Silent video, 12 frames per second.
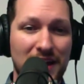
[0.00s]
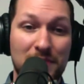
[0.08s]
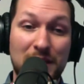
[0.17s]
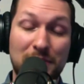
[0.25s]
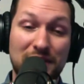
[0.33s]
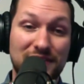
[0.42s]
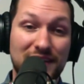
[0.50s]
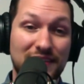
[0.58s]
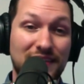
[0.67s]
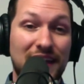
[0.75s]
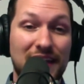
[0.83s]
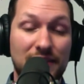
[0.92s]
Maybe it
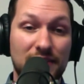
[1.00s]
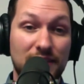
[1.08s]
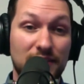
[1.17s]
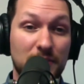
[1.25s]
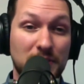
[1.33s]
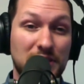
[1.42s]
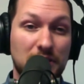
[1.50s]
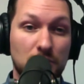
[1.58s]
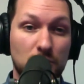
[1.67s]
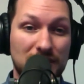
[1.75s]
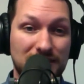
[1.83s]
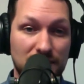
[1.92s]
says, hey, this is a
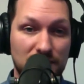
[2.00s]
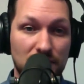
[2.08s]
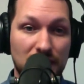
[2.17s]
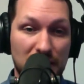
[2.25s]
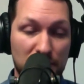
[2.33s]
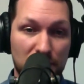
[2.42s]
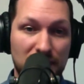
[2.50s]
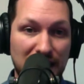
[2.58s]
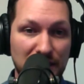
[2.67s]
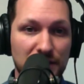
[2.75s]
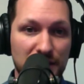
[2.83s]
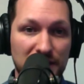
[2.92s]
particular one. It says looking for an
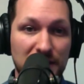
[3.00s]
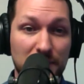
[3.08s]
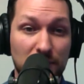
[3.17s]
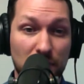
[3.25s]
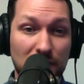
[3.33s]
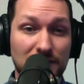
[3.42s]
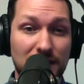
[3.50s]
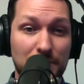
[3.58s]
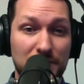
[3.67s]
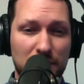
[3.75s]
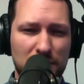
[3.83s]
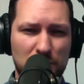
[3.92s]
HTTP request
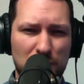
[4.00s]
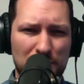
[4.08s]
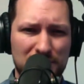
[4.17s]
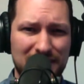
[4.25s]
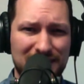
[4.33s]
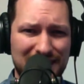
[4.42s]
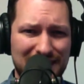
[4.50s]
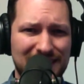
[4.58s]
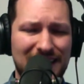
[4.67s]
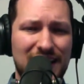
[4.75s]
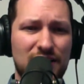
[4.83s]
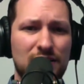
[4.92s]
object, which represents the
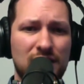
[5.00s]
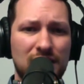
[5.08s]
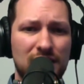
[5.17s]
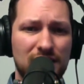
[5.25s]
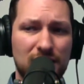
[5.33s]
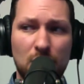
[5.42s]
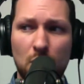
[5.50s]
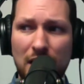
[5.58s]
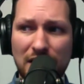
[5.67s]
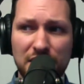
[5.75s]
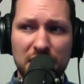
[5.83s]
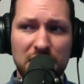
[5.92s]
entire,
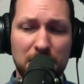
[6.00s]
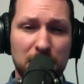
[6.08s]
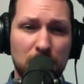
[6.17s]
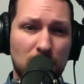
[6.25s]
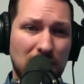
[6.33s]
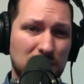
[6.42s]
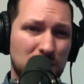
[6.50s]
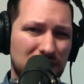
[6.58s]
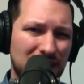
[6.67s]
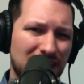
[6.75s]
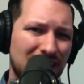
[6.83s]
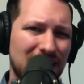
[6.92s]
HTTP request with
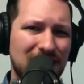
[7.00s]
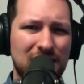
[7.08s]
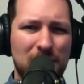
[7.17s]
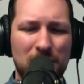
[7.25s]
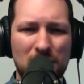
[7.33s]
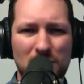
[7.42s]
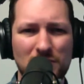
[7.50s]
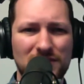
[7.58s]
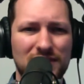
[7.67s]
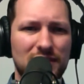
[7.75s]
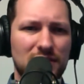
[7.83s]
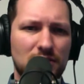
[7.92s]
the GET and the
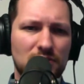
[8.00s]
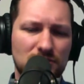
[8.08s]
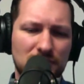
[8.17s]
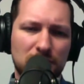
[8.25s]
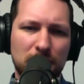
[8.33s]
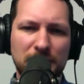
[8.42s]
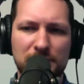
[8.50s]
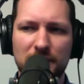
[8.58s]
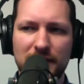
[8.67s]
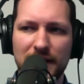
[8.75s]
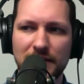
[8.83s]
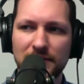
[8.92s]
post and the user information,
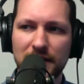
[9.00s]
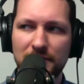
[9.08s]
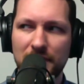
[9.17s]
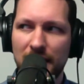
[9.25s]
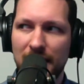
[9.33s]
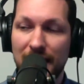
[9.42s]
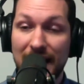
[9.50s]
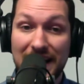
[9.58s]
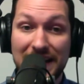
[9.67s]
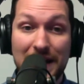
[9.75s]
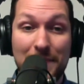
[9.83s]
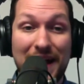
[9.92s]
all that kind of stuff.
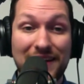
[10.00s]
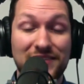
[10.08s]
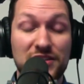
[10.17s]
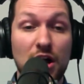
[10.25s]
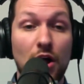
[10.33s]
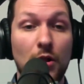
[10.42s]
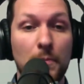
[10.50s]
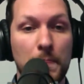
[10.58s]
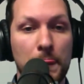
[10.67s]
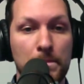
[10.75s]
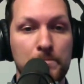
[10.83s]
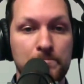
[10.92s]
And it got passed null.
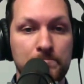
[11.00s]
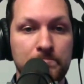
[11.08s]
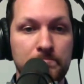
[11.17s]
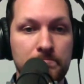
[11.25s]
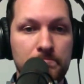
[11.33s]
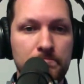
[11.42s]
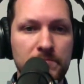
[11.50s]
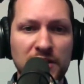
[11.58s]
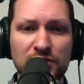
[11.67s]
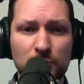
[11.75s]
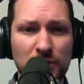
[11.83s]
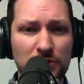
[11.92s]

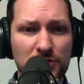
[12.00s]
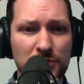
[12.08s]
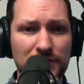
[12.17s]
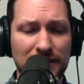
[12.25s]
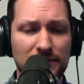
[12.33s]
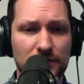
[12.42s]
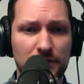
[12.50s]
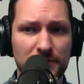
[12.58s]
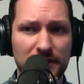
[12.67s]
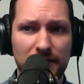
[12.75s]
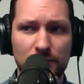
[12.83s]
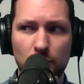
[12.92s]
So what do you do in that
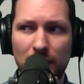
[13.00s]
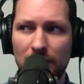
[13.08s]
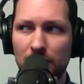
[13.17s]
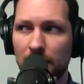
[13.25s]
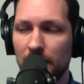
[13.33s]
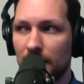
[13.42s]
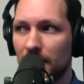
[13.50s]
circumstance? Well,